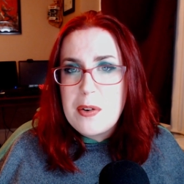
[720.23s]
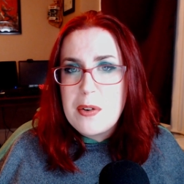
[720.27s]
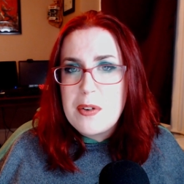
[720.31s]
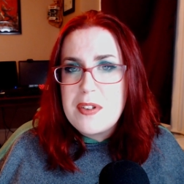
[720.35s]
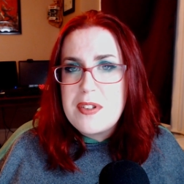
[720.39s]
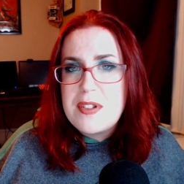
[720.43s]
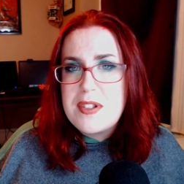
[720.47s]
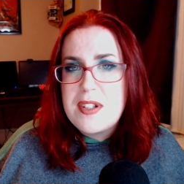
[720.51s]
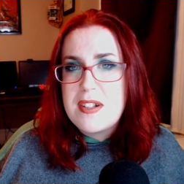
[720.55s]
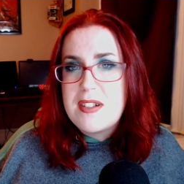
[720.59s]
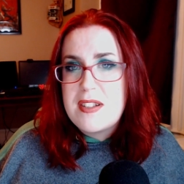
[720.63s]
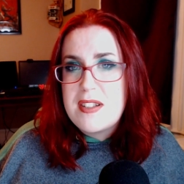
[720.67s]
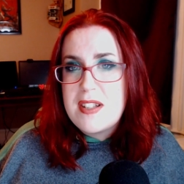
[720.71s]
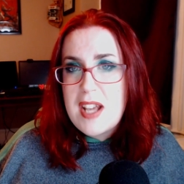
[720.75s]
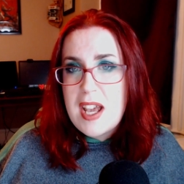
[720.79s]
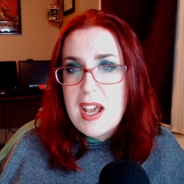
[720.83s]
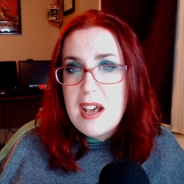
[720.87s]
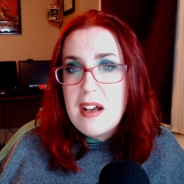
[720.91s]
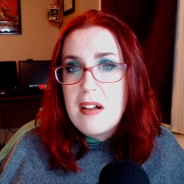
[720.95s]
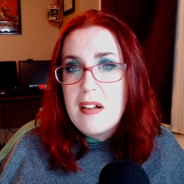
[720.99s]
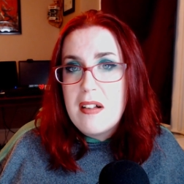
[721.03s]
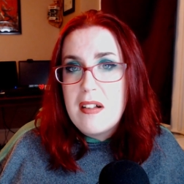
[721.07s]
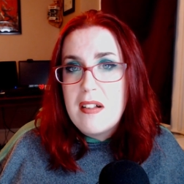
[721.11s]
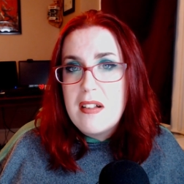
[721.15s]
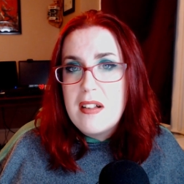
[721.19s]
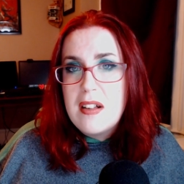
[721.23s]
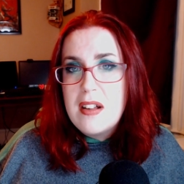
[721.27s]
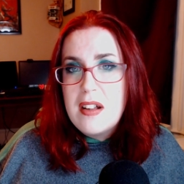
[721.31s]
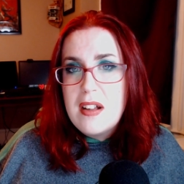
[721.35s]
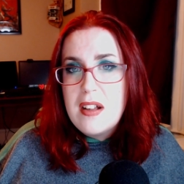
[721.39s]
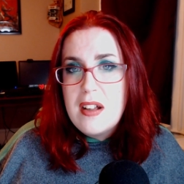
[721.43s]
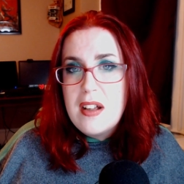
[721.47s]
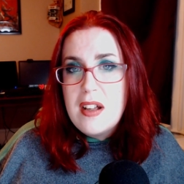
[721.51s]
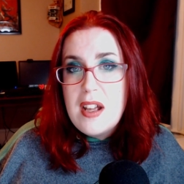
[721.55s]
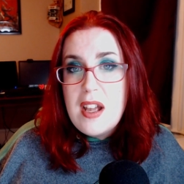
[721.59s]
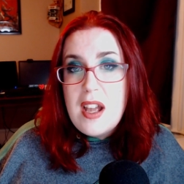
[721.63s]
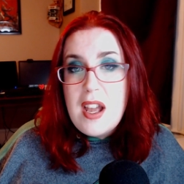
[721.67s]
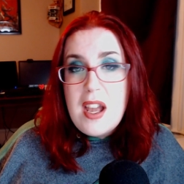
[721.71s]
to tell.
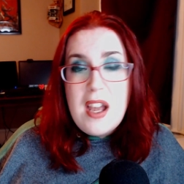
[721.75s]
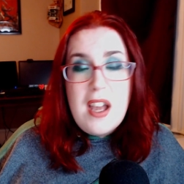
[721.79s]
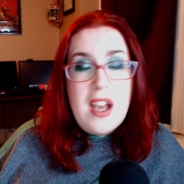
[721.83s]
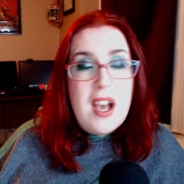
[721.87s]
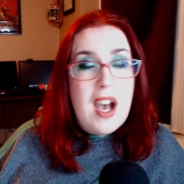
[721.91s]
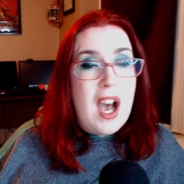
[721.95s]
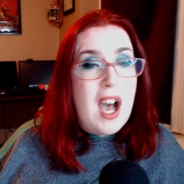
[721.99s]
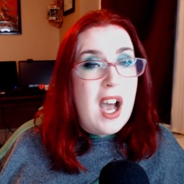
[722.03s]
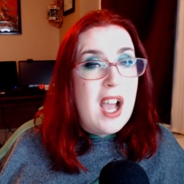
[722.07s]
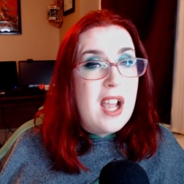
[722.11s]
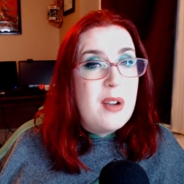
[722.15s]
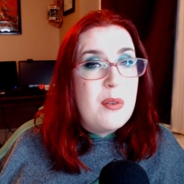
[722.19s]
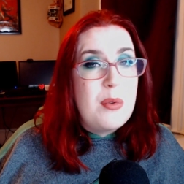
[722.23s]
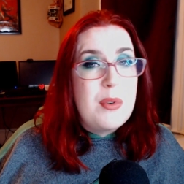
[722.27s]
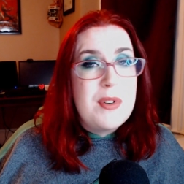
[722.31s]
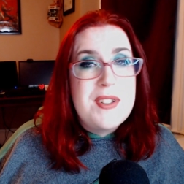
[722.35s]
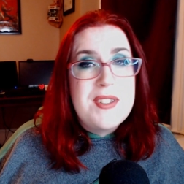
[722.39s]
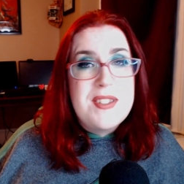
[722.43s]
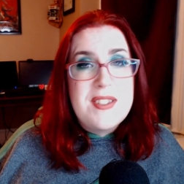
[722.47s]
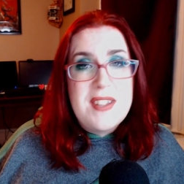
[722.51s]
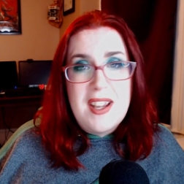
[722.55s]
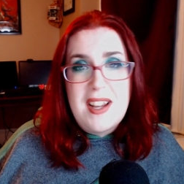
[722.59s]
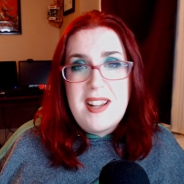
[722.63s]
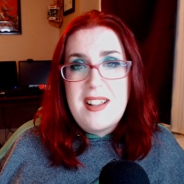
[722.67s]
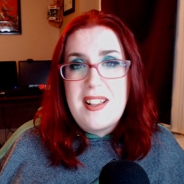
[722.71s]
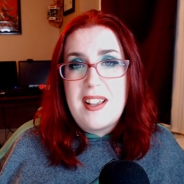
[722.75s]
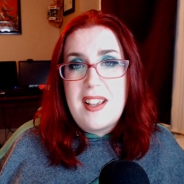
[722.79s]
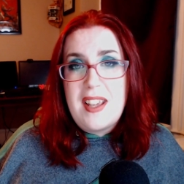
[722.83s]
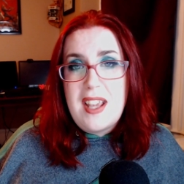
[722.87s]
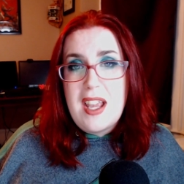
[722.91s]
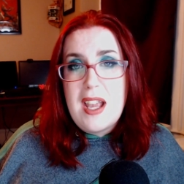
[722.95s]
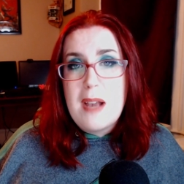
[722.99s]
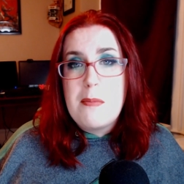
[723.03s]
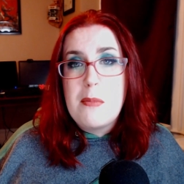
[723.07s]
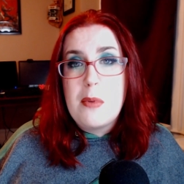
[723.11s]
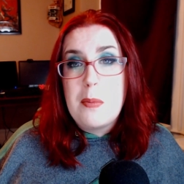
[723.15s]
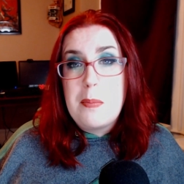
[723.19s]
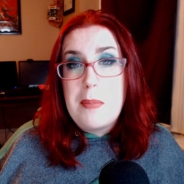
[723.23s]
I would say the
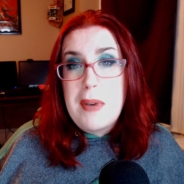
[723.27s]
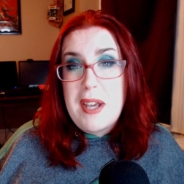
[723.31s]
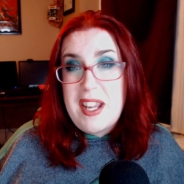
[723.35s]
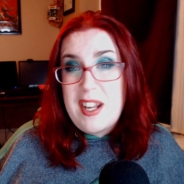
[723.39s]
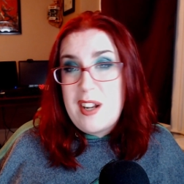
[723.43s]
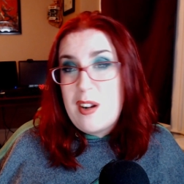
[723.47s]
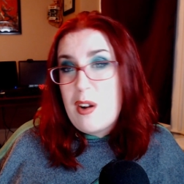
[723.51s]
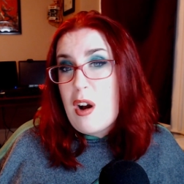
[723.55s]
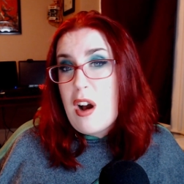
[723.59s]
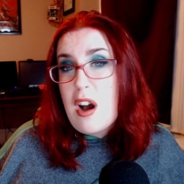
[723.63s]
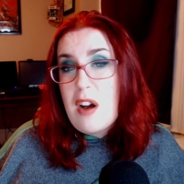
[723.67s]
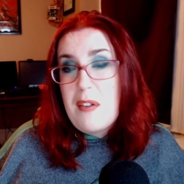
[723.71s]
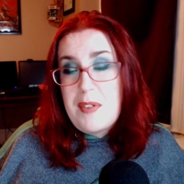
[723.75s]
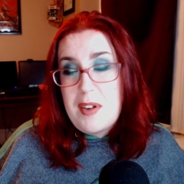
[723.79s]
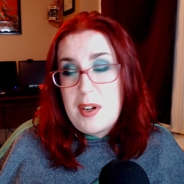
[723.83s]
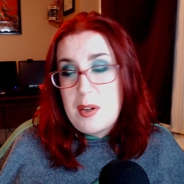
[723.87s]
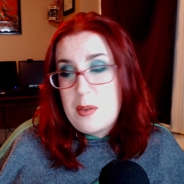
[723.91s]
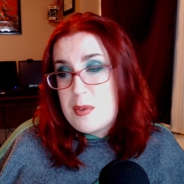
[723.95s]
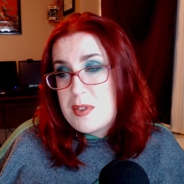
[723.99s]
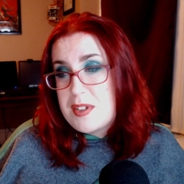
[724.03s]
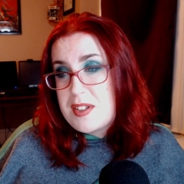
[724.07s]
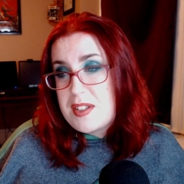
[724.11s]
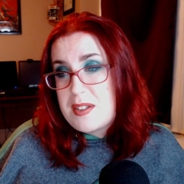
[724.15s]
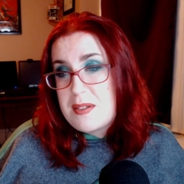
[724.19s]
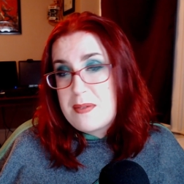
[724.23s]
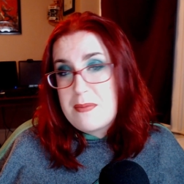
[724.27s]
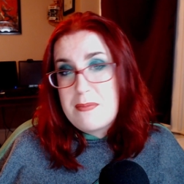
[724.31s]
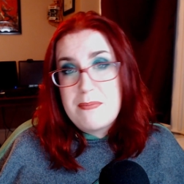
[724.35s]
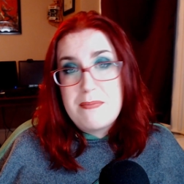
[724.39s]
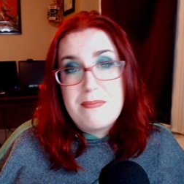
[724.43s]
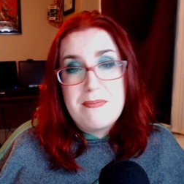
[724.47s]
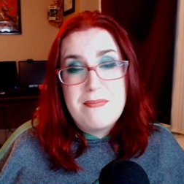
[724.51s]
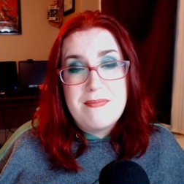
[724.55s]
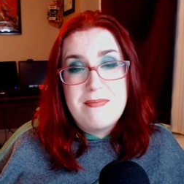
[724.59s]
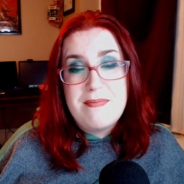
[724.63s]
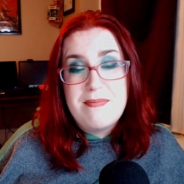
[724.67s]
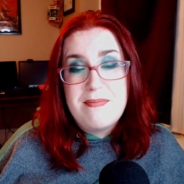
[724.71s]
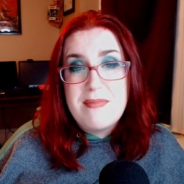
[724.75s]
gamble paid off and it was
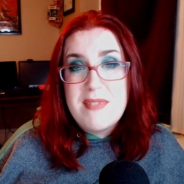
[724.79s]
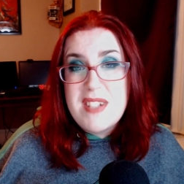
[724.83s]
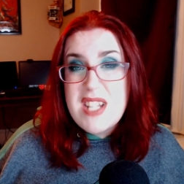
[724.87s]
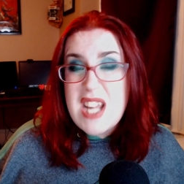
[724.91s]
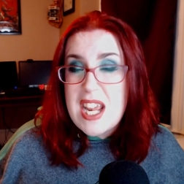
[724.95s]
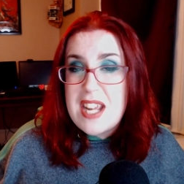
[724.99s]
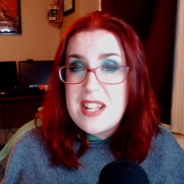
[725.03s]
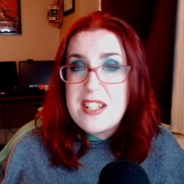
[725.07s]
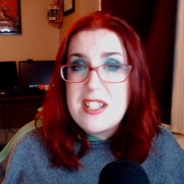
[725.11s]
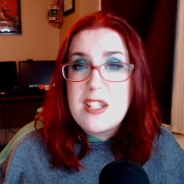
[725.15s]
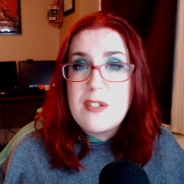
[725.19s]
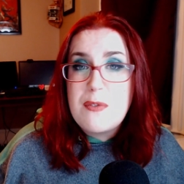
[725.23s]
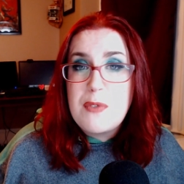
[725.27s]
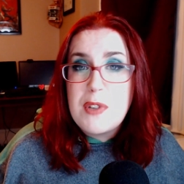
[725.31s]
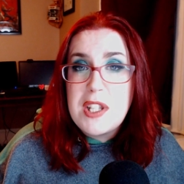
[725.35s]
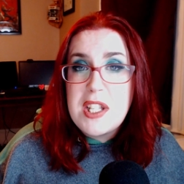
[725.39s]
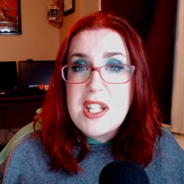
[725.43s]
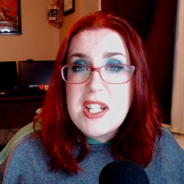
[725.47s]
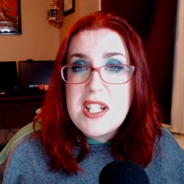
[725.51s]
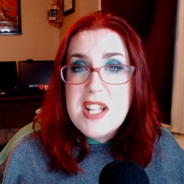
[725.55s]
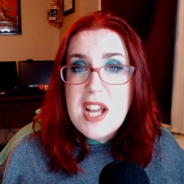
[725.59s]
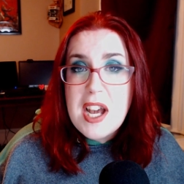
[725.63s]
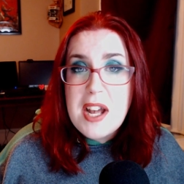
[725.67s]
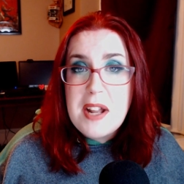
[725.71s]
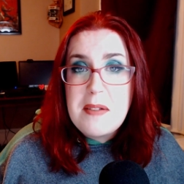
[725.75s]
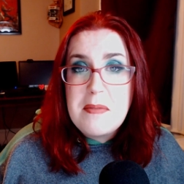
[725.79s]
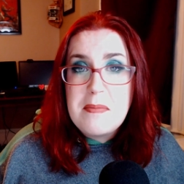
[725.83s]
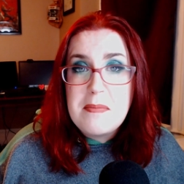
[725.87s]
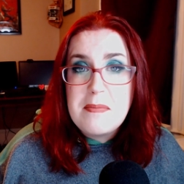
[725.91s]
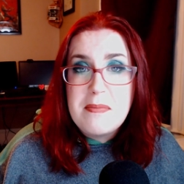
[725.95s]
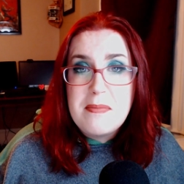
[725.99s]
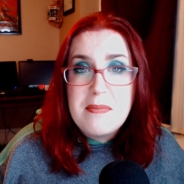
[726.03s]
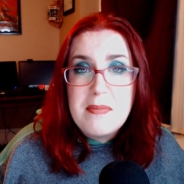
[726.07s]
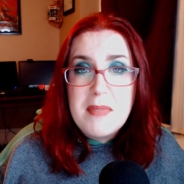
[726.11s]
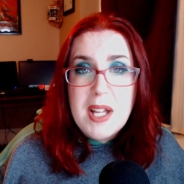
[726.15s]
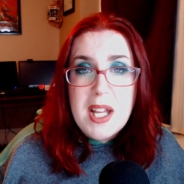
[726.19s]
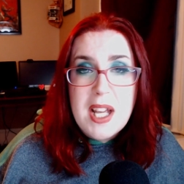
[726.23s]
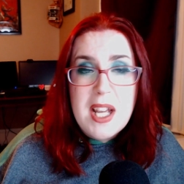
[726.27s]
tastefully done.
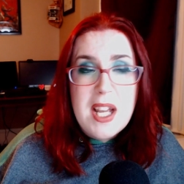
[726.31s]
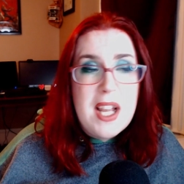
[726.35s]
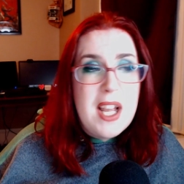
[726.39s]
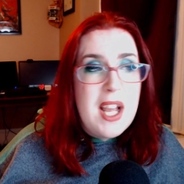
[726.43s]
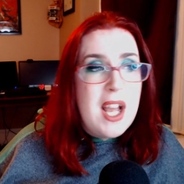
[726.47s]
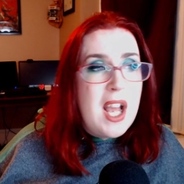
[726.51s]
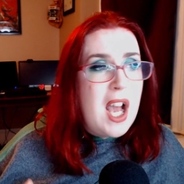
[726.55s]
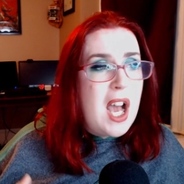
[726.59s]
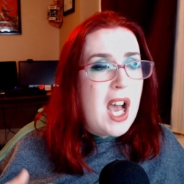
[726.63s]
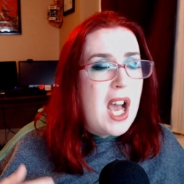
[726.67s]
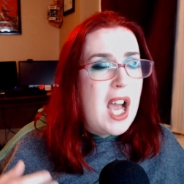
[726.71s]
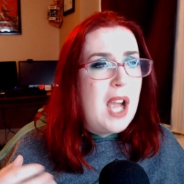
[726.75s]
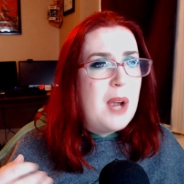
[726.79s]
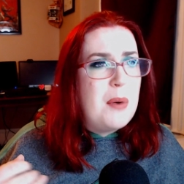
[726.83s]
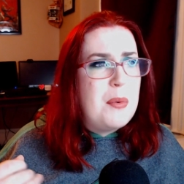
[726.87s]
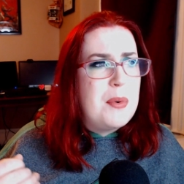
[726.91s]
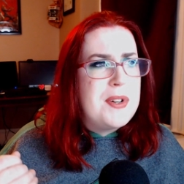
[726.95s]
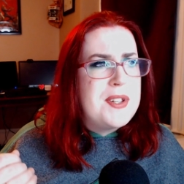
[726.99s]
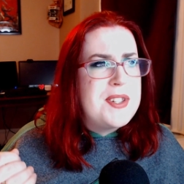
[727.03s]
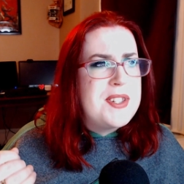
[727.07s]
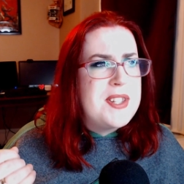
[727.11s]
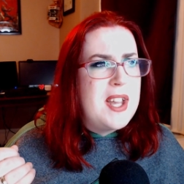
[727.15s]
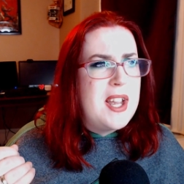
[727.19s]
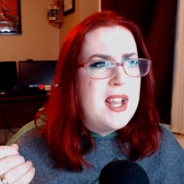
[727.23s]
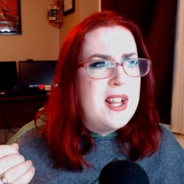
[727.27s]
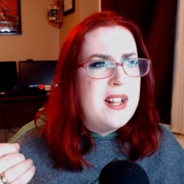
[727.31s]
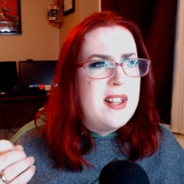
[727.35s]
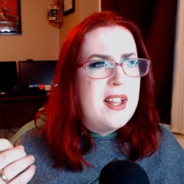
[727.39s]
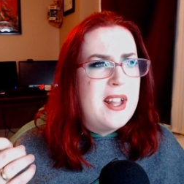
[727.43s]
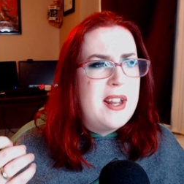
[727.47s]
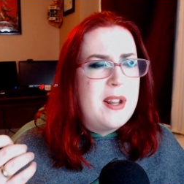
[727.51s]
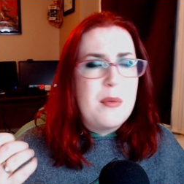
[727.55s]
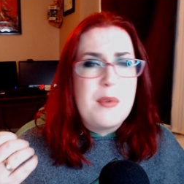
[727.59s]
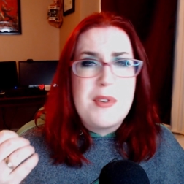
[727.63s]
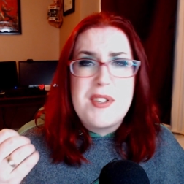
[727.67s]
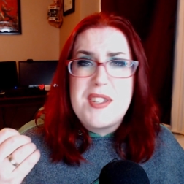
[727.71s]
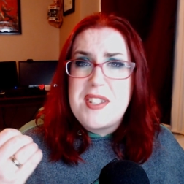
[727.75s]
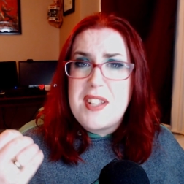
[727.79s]
I would say that it
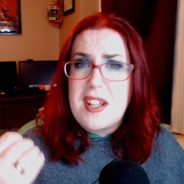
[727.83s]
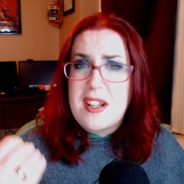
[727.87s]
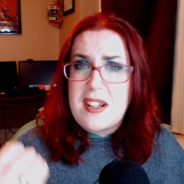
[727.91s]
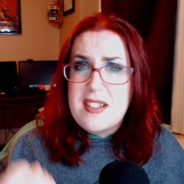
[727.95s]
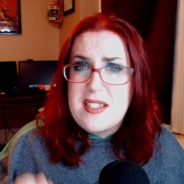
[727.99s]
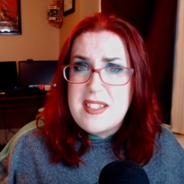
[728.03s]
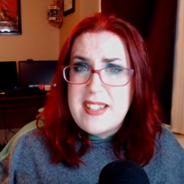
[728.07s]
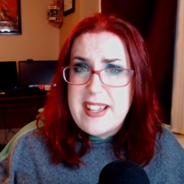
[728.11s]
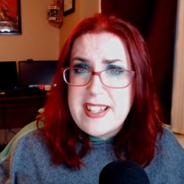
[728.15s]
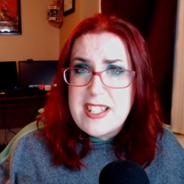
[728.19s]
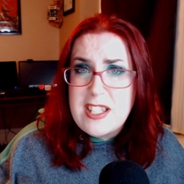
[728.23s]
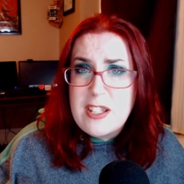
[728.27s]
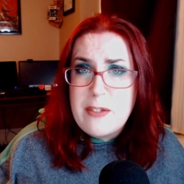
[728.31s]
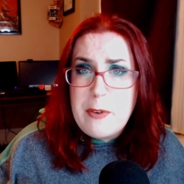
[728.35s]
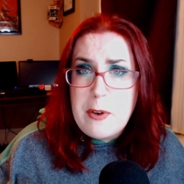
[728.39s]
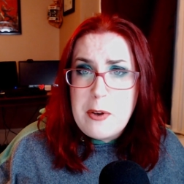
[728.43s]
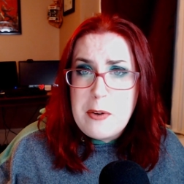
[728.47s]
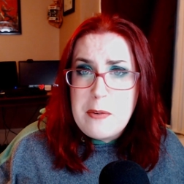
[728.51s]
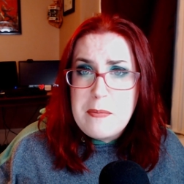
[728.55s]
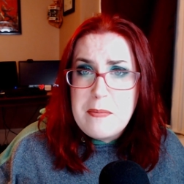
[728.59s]
was successful.